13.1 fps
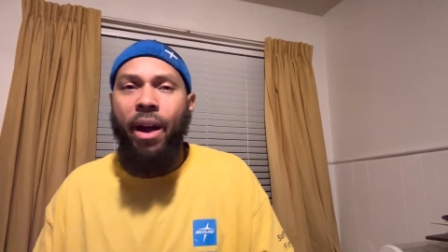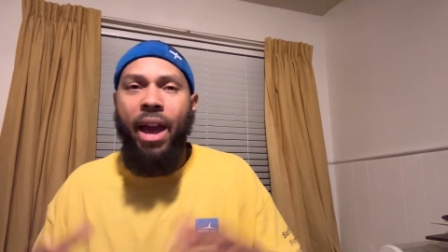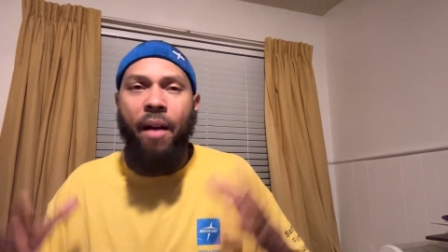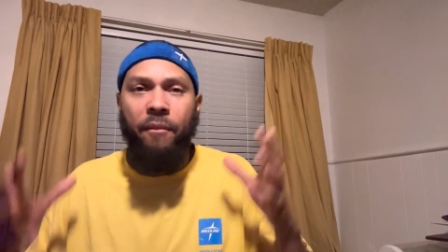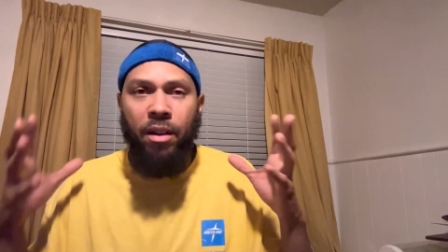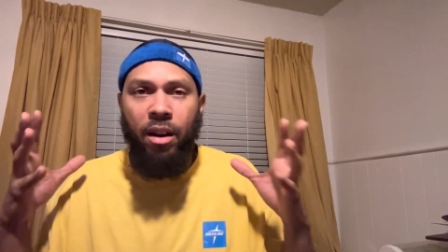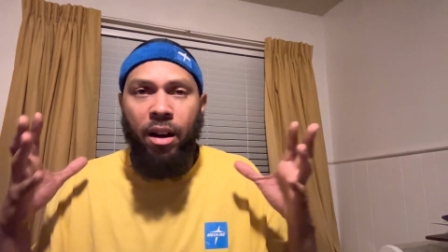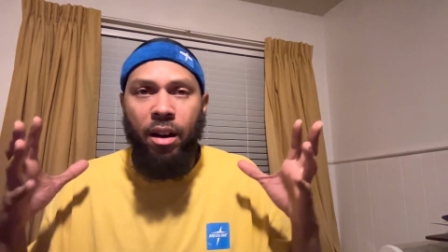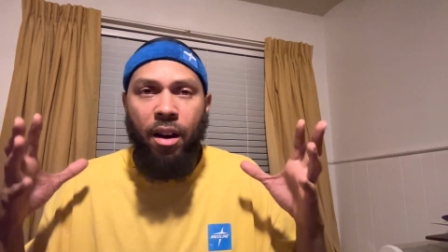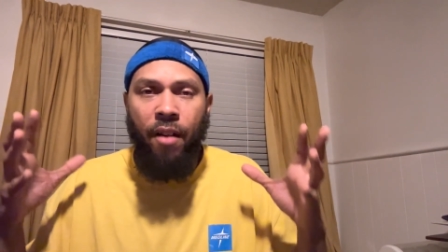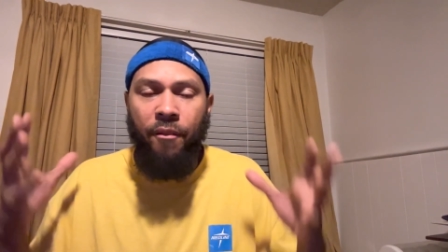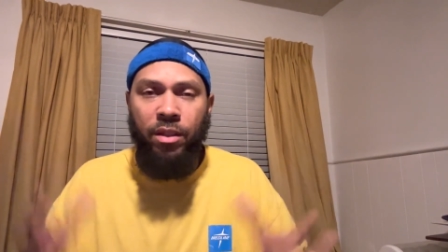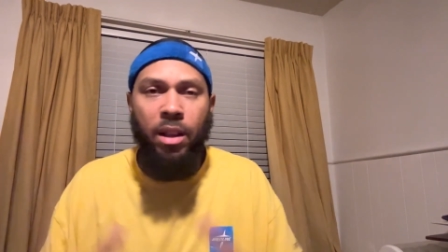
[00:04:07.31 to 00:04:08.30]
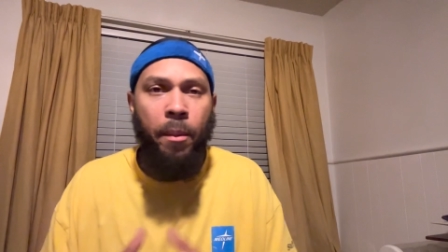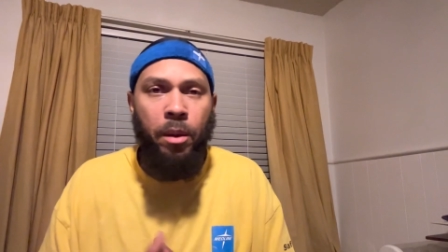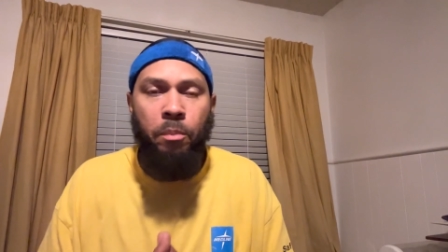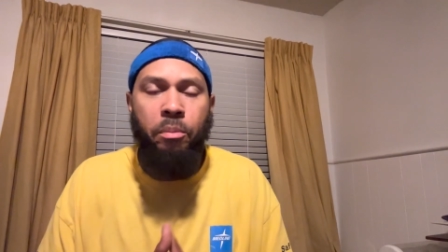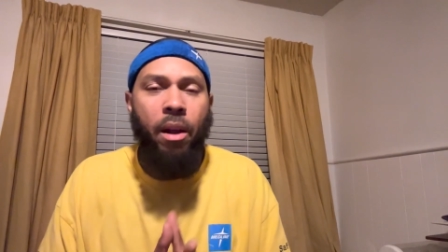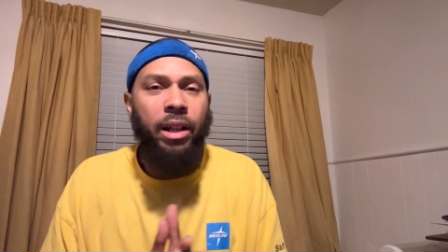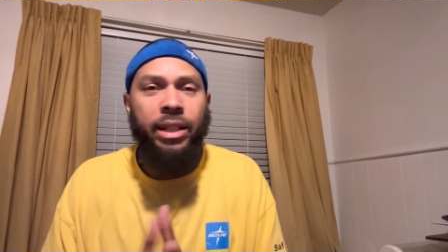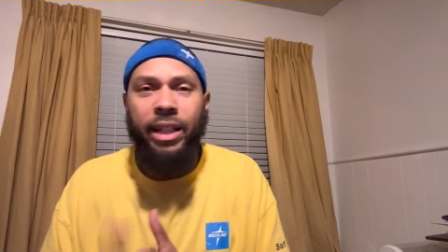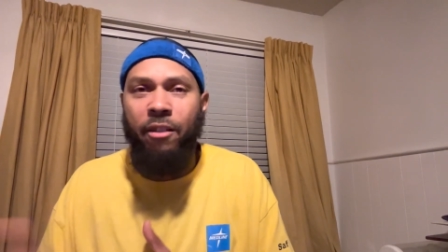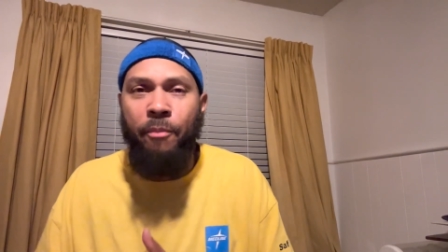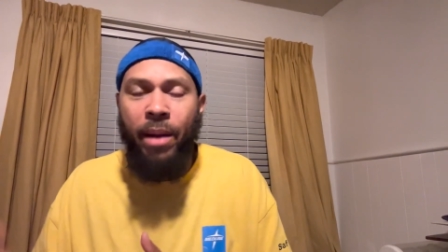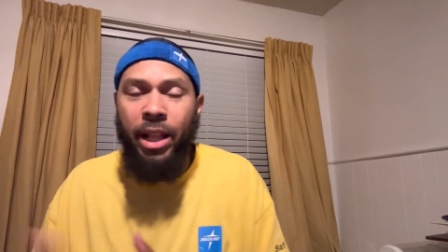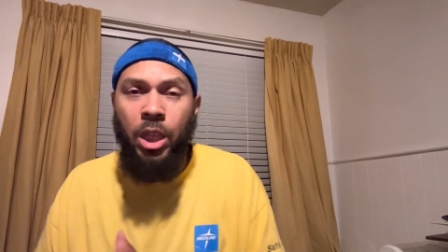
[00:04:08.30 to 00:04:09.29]
Have a phenomenal product that
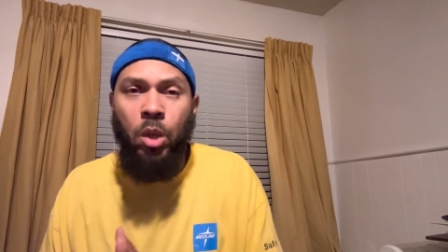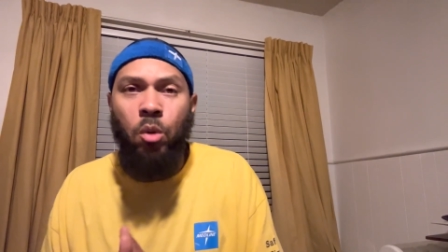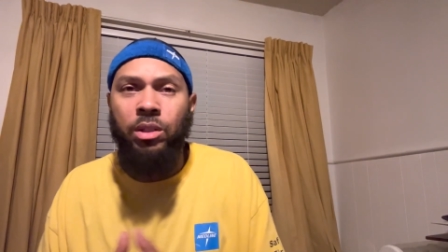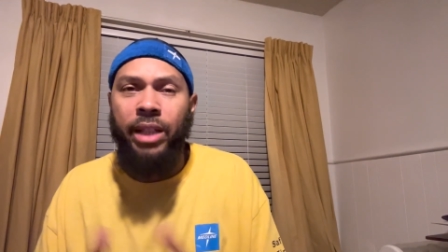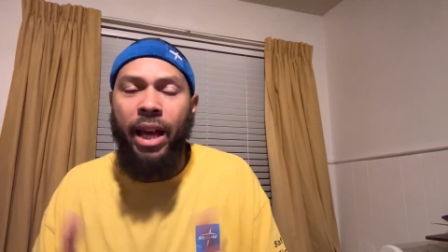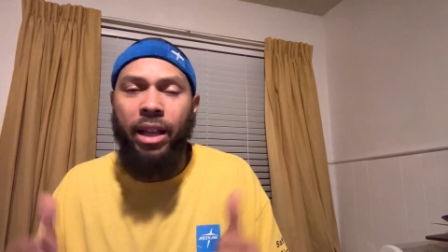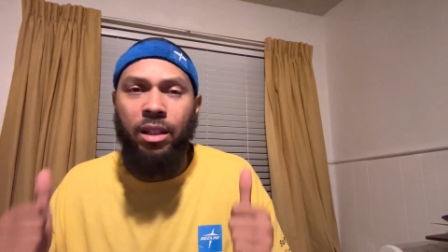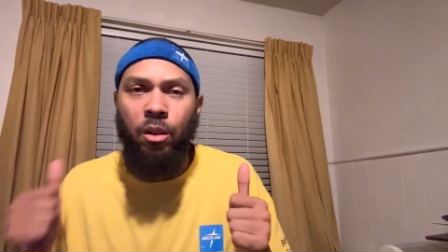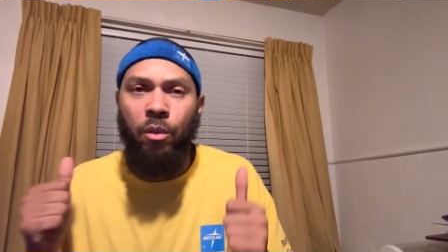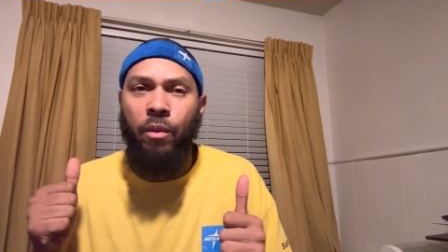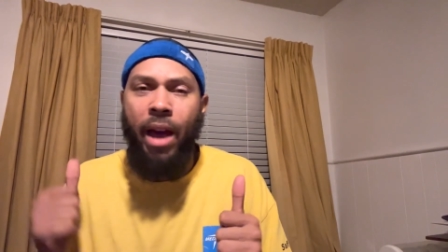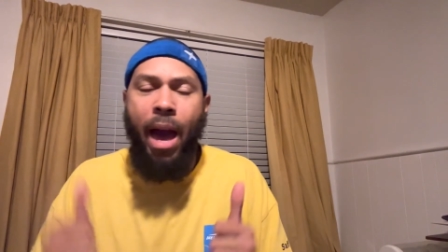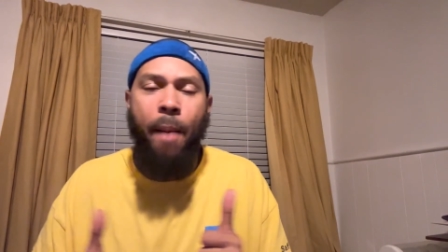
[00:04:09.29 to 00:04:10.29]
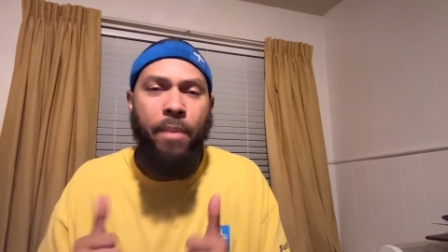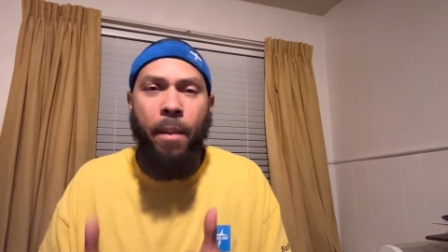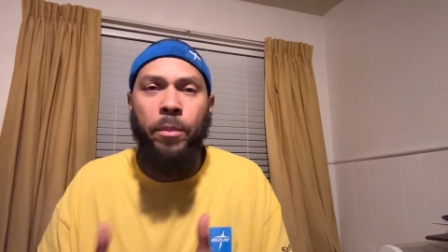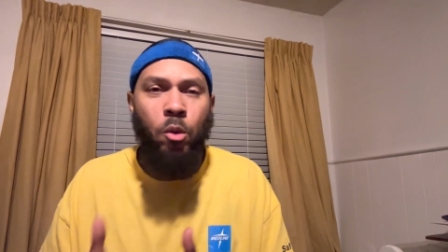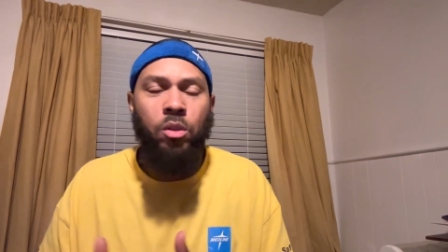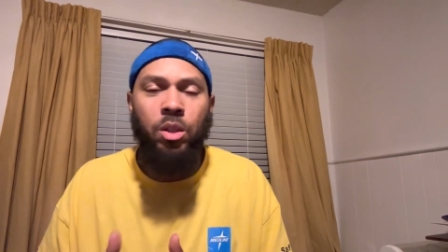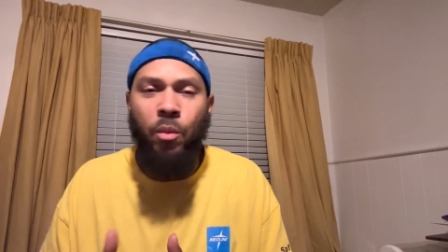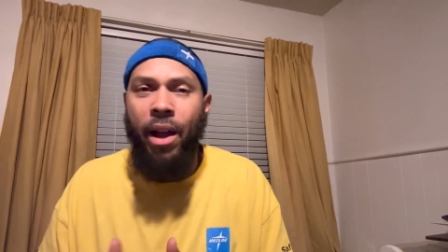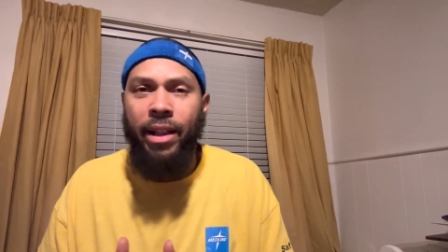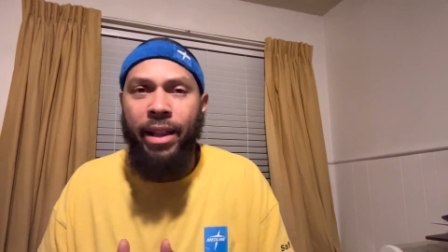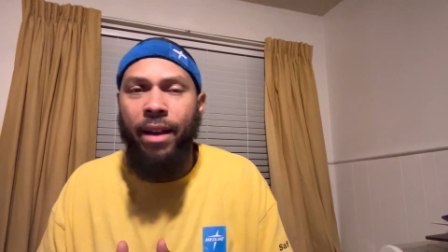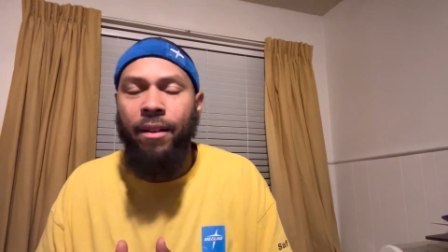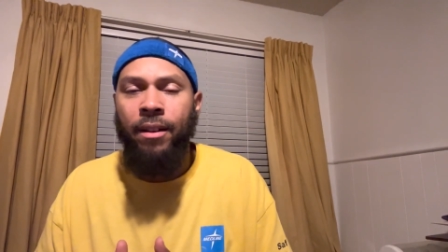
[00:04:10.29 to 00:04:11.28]
everybody use, like the app I'm using right
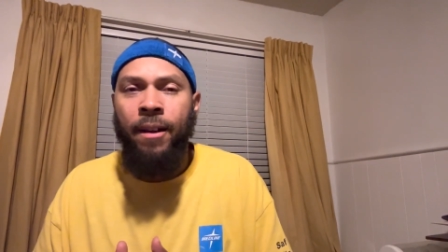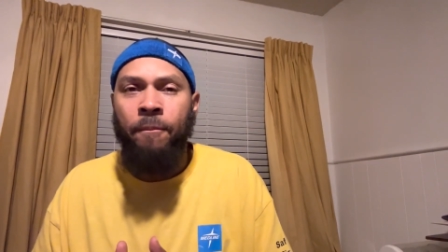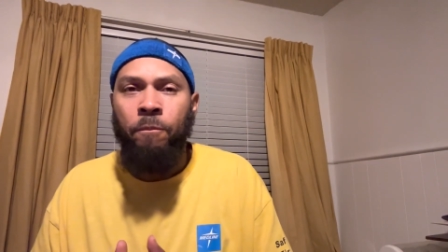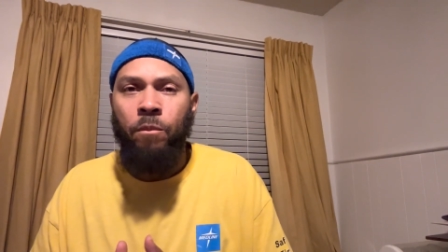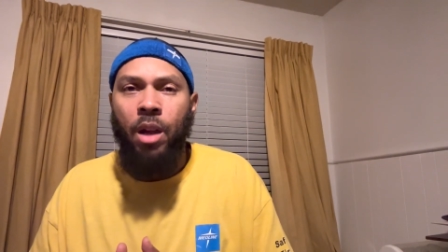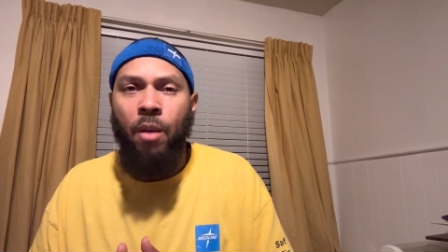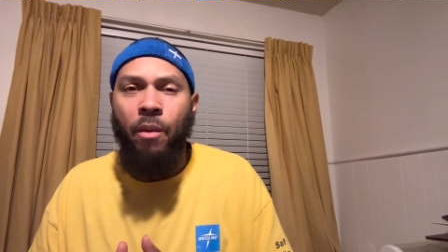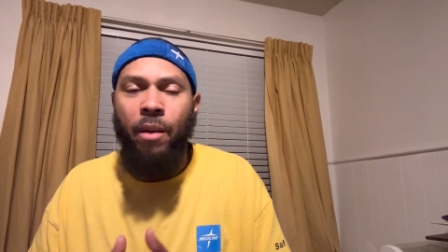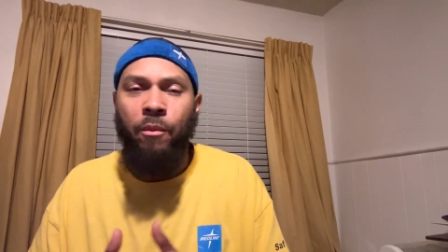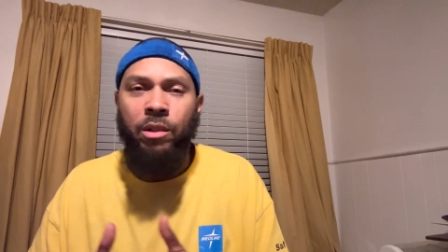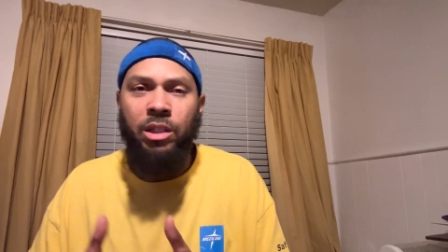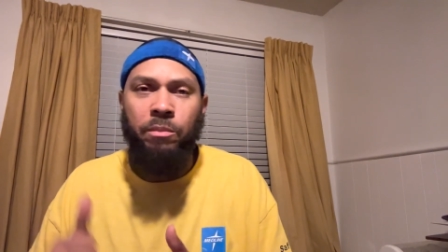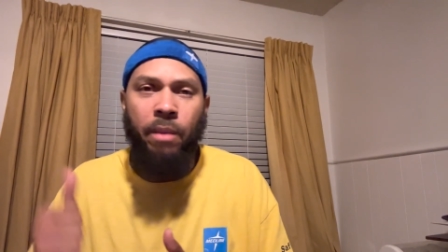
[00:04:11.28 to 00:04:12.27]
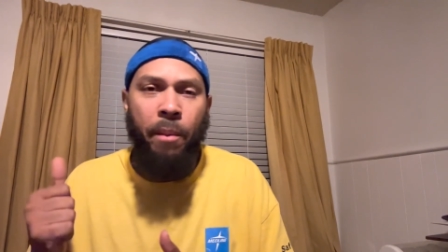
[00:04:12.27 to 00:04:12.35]
now, all right, which is my